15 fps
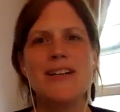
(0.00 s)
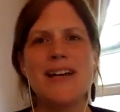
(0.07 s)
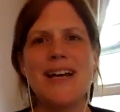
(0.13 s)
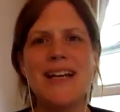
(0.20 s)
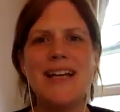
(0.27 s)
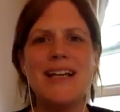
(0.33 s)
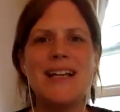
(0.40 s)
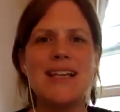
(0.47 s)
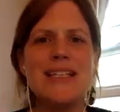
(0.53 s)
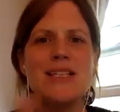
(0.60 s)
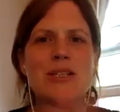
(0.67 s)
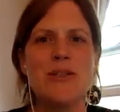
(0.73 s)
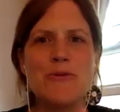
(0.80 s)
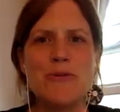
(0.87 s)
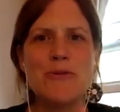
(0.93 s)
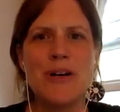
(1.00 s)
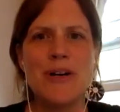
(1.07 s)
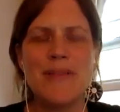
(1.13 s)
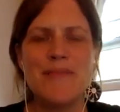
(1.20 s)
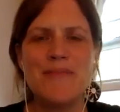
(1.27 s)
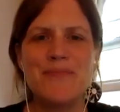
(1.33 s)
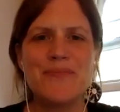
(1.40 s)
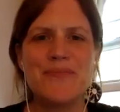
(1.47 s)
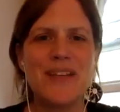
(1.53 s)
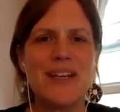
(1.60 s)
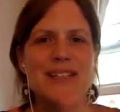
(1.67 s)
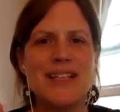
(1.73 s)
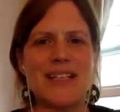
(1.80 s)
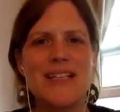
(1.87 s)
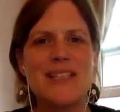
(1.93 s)
And it leads to
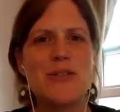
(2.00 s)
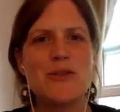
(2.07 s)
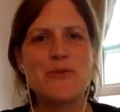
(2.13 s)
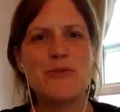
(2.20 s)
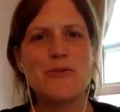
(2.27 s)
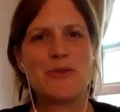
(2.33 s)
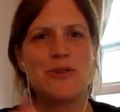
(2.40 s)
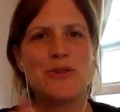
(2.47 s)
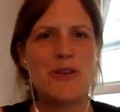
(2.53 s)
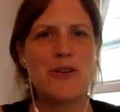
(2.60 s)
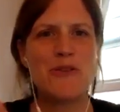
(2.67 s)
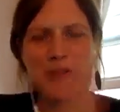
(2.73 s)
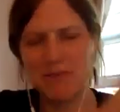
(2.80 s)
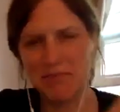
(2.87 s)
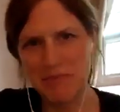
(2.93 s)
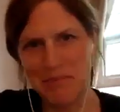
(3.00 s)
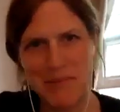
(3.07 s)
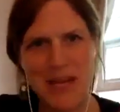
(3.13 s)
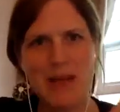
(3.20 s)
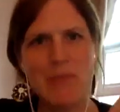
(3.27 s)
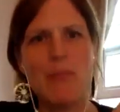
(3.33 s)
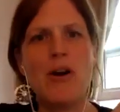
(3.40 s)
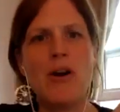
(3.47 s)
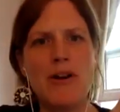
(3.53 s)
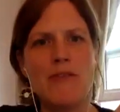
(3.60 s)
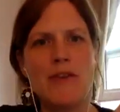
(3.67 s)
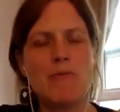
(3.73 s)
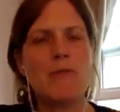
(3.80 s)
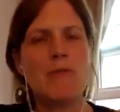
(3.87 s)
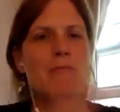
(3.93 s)
sort of a big part of
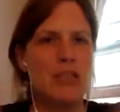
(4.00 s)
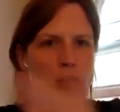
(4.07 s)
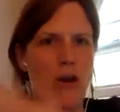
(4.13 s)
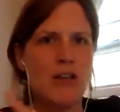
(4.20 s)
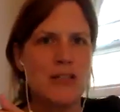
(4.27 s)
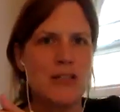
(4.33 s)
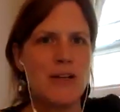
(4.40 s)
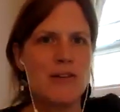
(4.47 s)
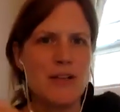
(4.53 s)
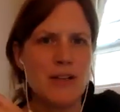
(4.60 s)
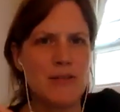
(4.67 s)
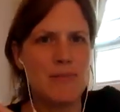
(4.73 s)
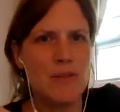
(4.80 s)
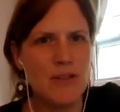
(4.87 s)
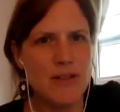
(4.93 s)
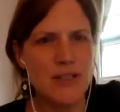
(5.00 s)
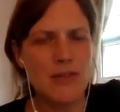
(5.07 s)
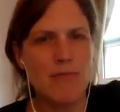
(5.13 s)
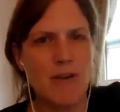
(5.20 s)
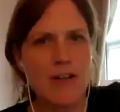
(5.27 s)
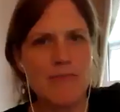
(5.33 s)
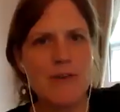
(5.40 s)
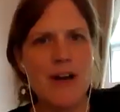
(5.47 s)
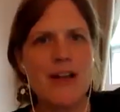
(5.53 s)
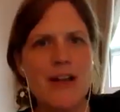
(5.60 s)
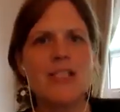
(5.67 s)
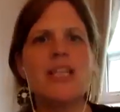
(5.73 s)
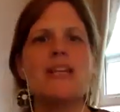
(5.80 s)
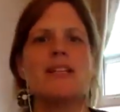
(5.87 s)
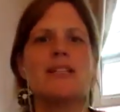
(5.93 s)
your work. We talked about the Community Water
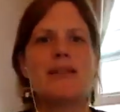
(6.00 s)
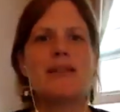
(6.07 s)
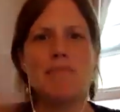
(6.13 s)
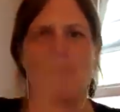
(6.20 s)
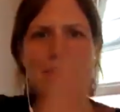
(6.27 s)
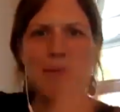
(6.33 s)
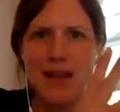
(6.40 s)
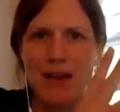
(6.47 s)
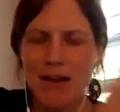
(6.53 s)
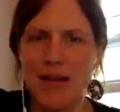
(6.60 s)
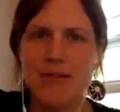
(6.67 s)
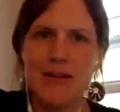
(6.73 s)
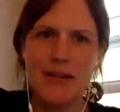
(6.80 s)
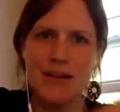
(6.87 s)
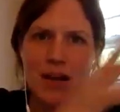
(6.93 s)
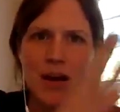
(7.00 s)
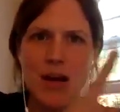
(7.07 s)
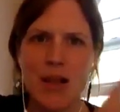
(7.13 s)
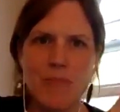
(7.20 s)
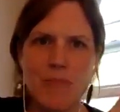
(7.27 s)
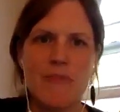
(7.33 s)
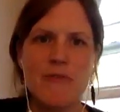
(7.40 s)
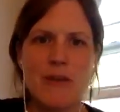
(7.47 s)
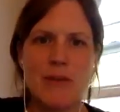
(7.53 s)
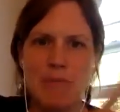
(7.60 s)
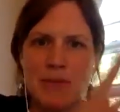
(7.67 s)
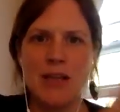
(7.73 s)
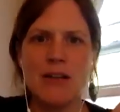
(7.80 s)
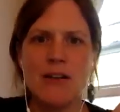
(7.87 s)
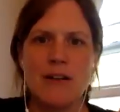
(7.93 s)
Project. The big other
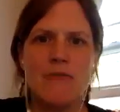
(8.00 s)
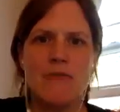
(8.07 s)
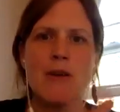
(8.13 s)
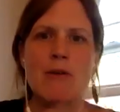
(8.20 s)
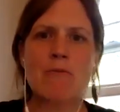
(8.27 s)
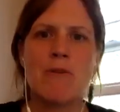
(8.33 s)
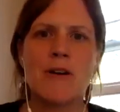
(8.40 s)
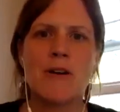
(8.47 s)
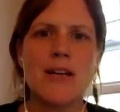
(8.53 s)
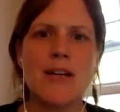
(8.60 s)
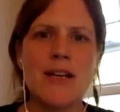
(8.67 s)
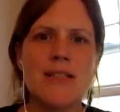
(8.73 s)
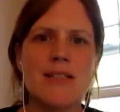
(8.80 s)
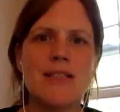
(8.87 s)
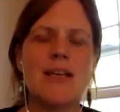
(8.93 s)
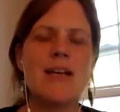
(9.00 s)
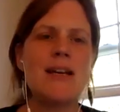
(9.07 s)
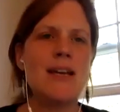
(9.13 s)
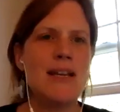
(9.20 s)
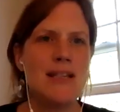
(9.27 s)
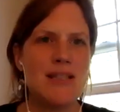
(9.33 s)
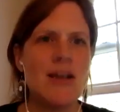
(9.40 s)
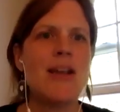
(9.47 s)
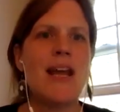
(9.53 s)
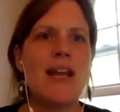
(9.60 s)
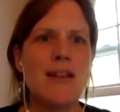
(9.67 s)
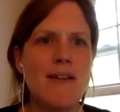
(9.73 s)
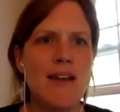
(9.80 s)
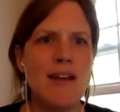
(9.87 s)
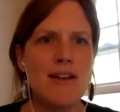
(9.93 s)
pillar of your work is on
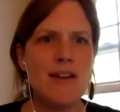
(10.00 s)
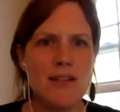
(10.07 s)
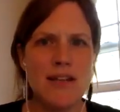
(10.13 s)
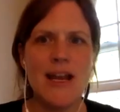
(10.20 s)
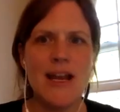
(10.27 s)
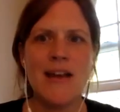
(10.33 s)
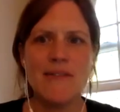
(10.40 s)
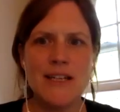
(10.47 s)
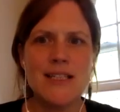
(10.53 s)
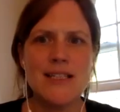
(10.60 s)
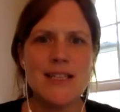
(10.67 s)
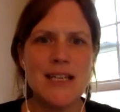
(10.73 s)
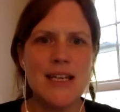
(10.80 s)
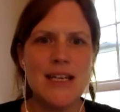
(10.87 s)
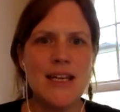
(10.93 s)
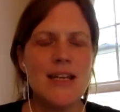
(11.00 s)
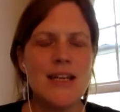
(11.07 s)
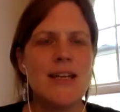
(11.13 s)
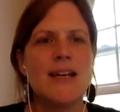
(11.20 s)
education and advocacy.